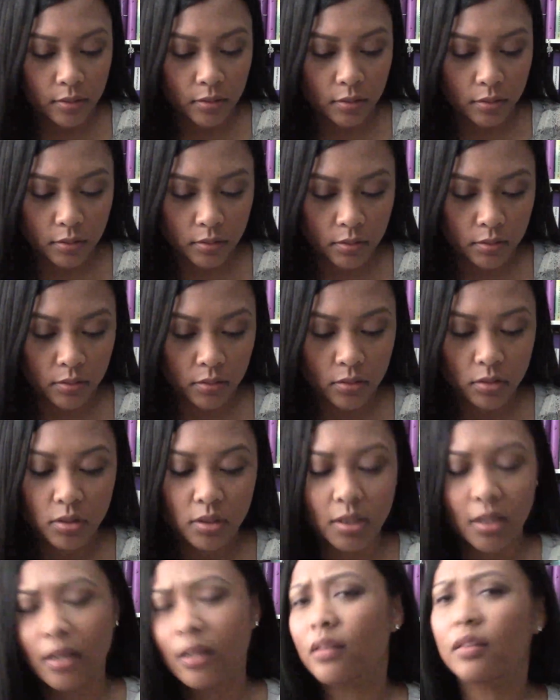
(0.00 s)
Just
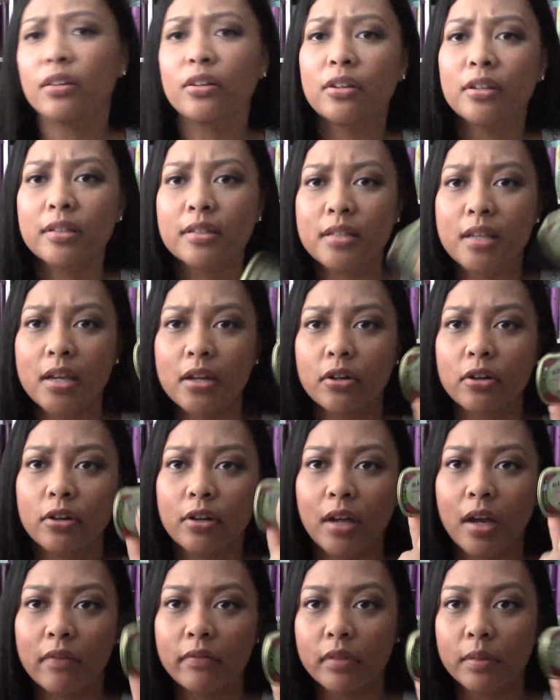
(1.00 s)
get a little container and
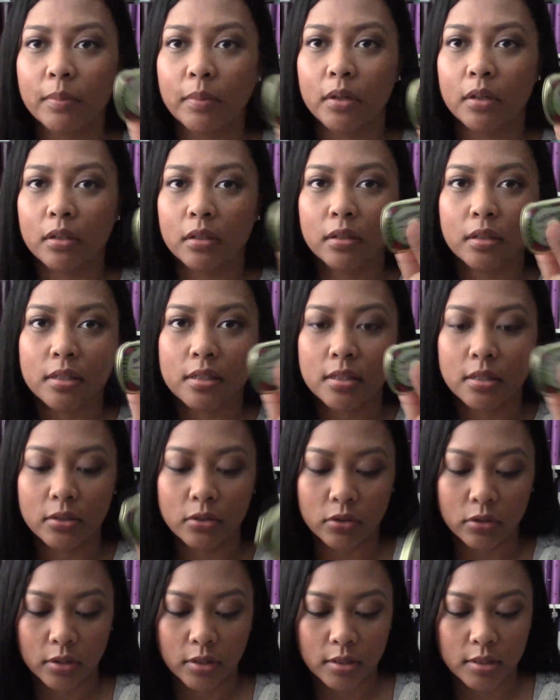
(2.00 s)
have them all in this
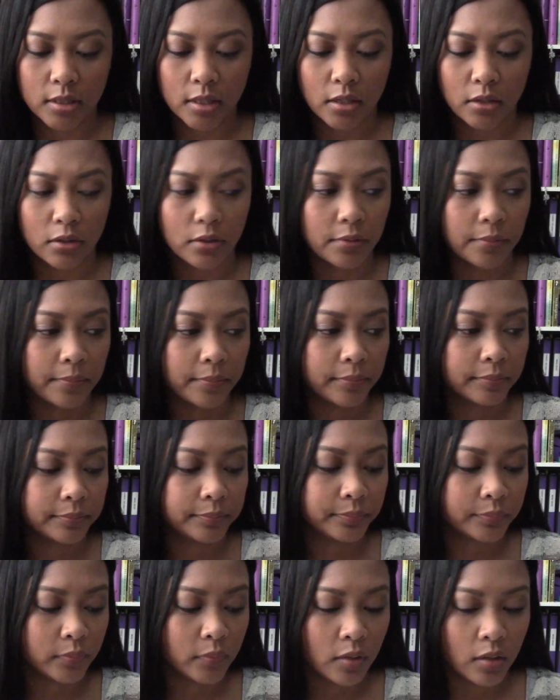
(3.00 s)
little container
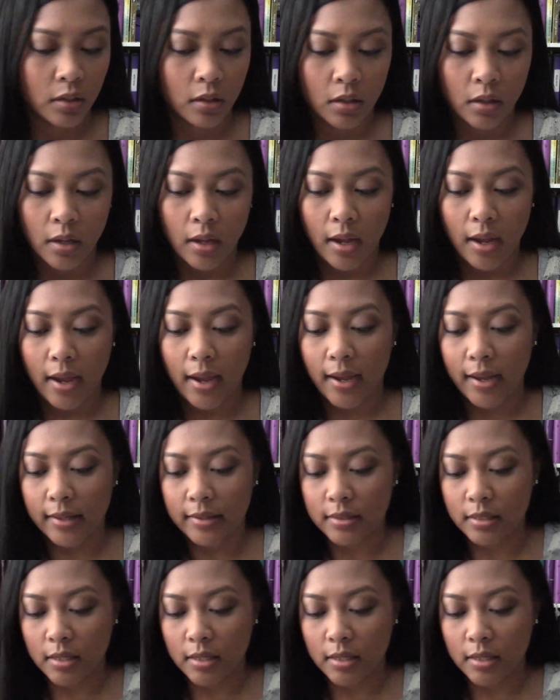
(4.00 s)
at